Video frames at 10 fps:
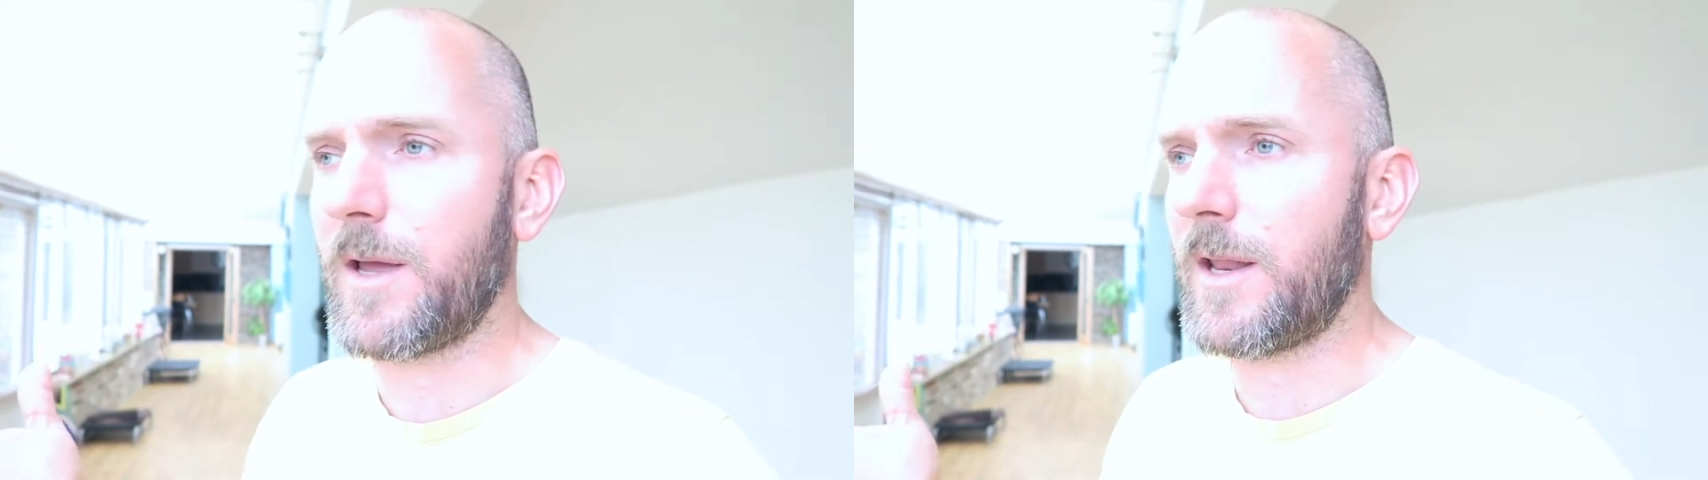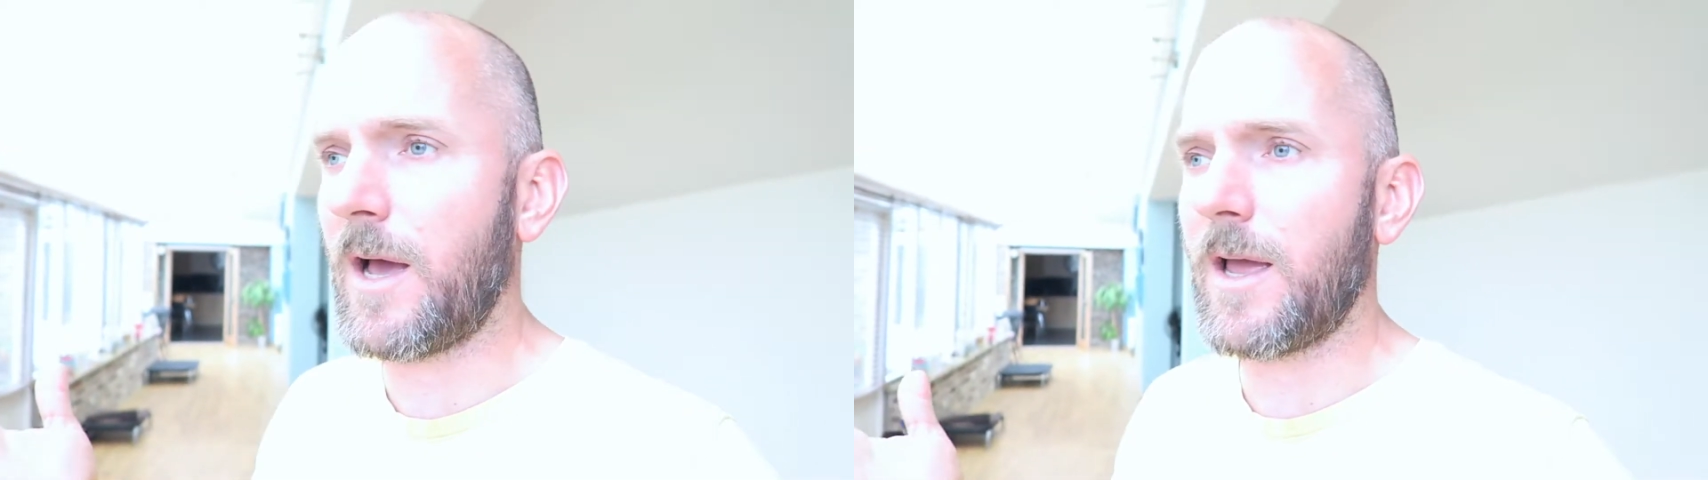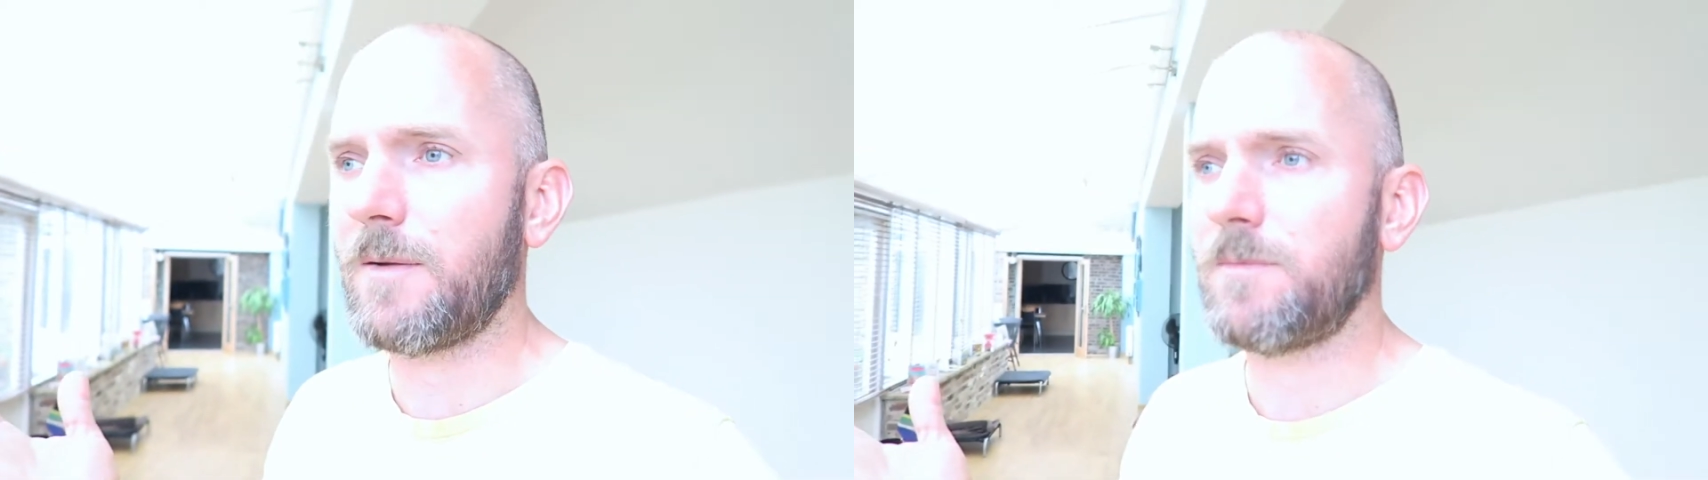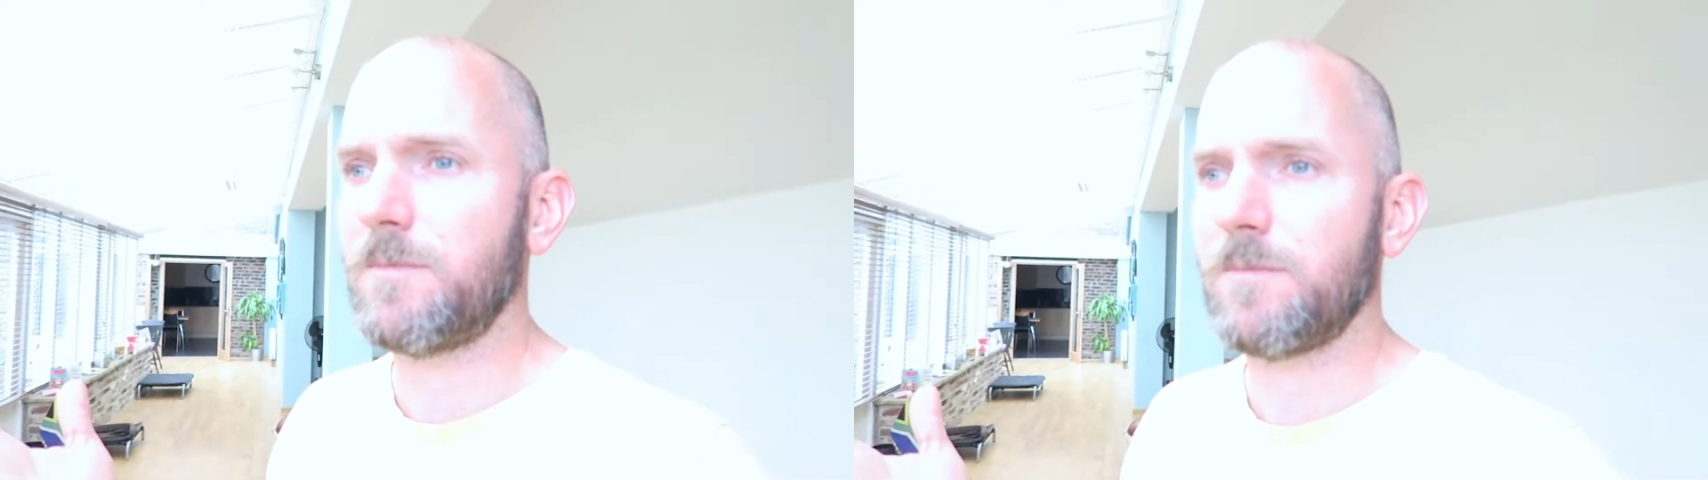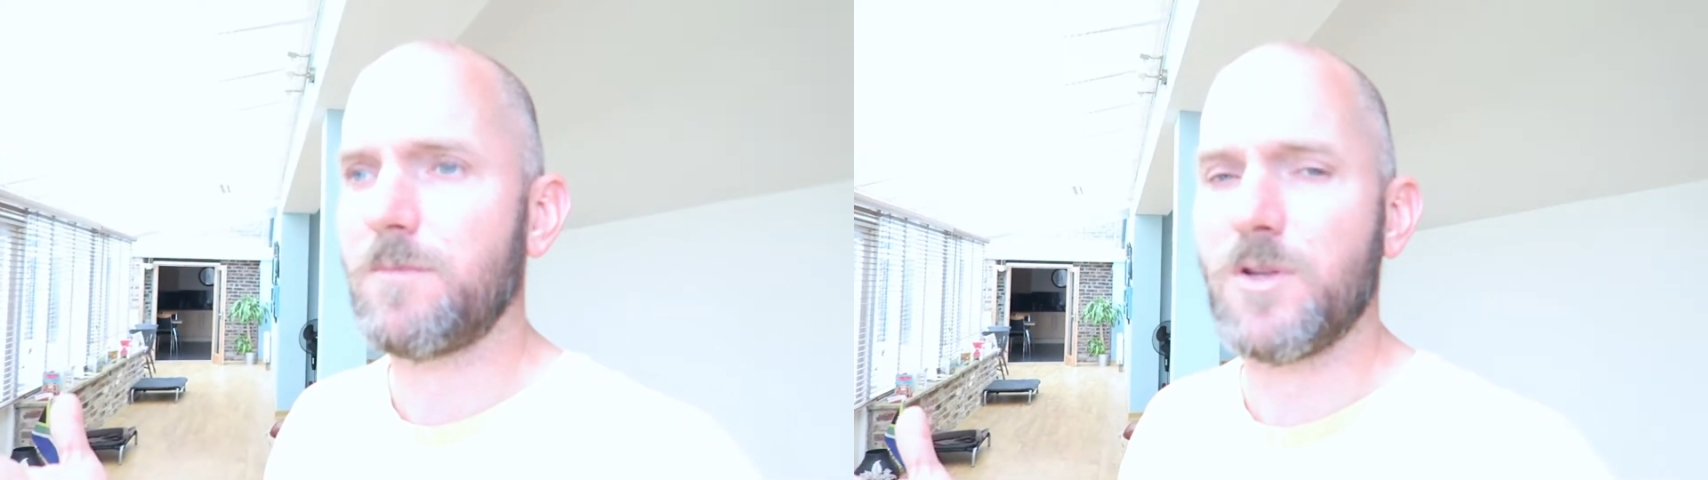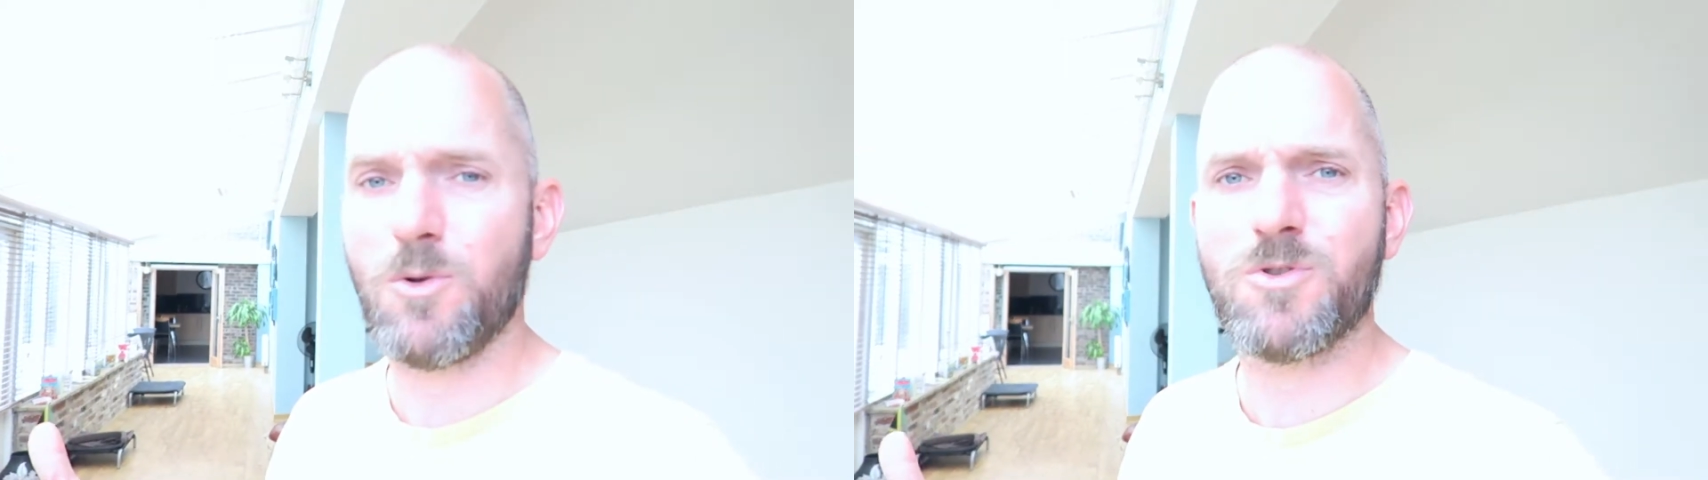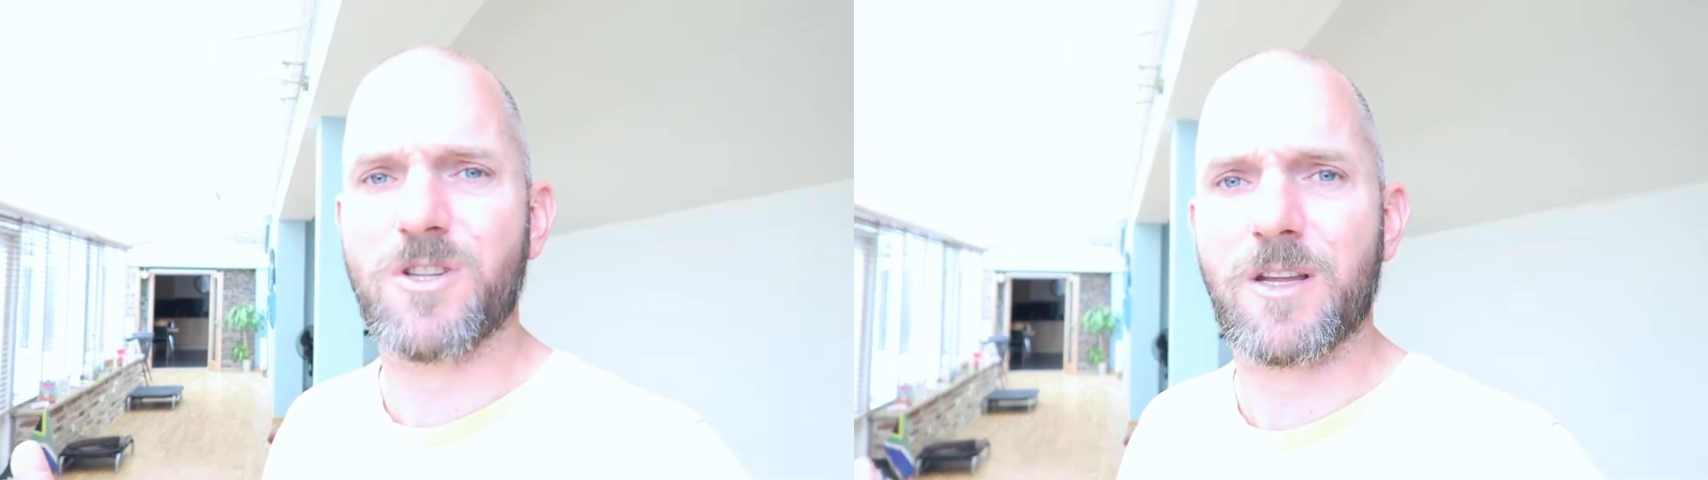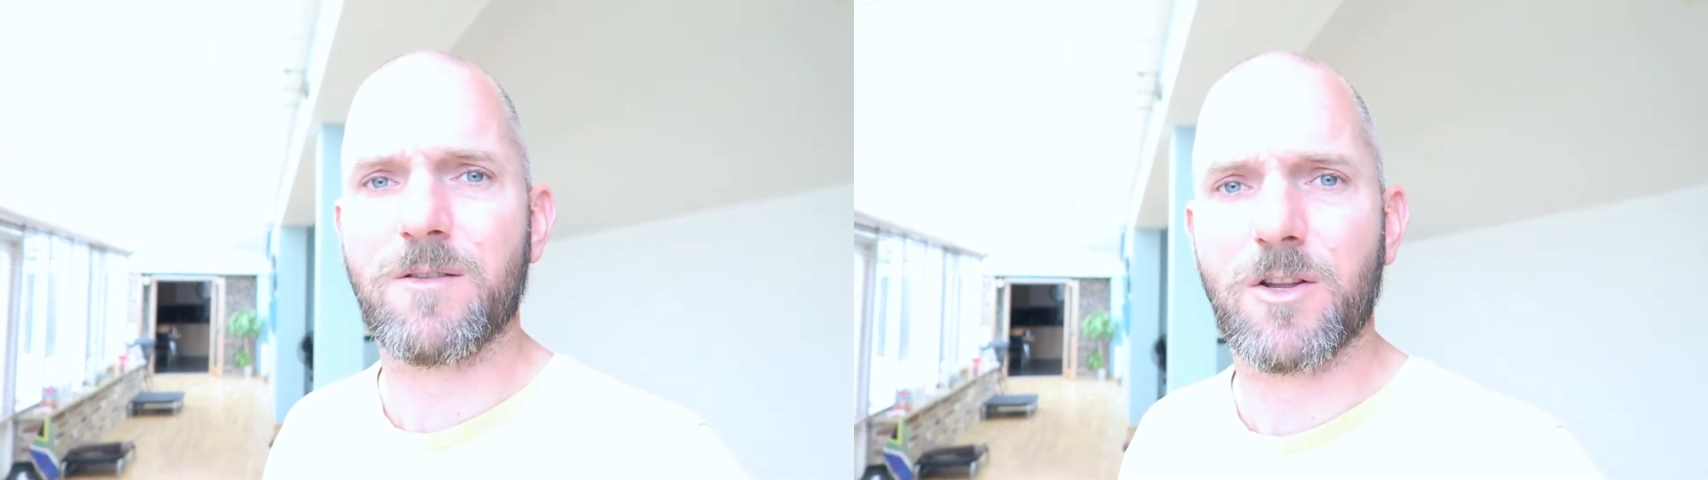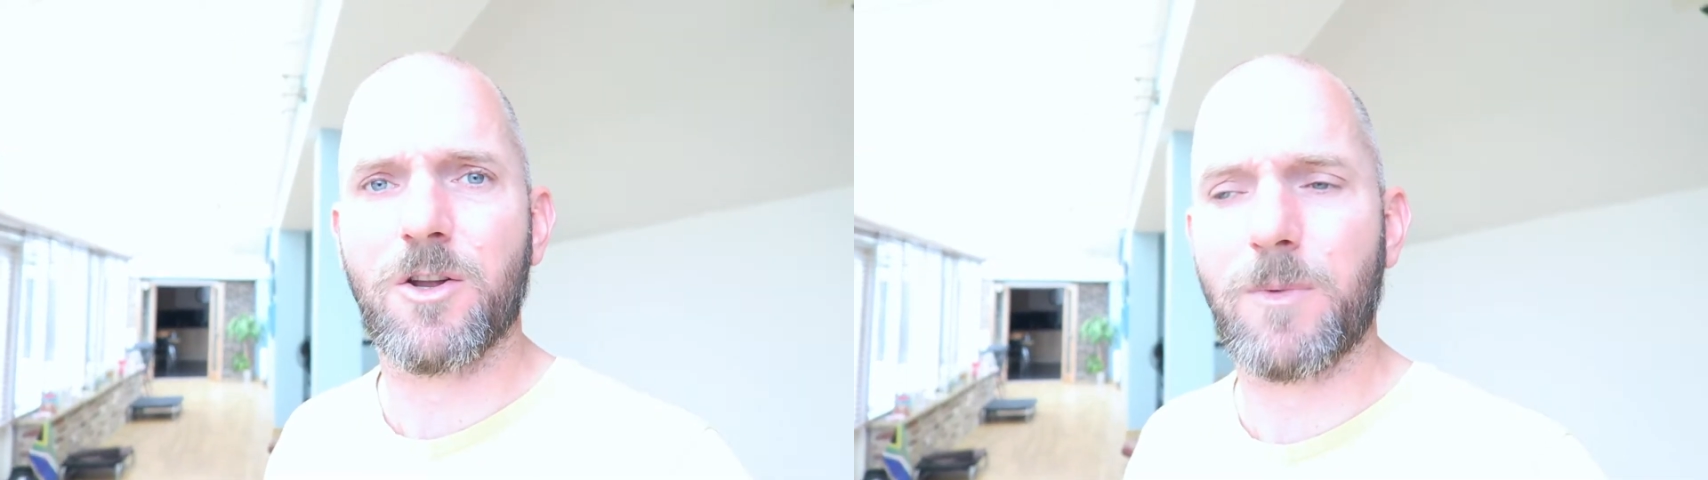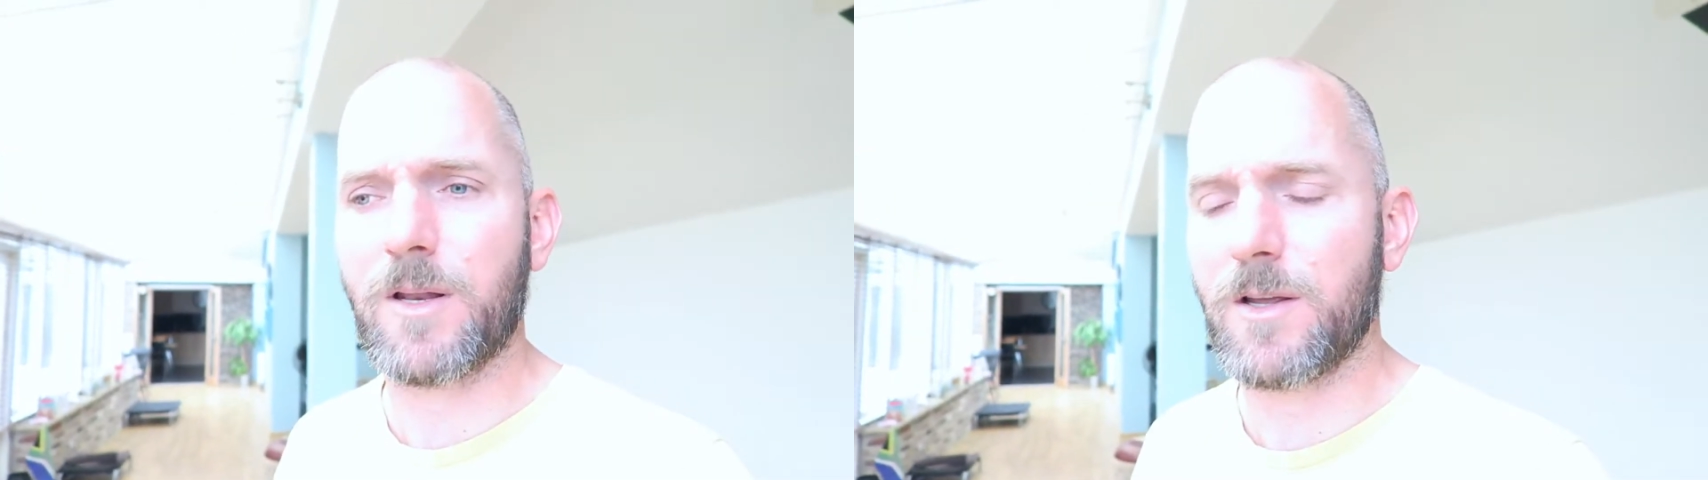and I used it, you know what I mean?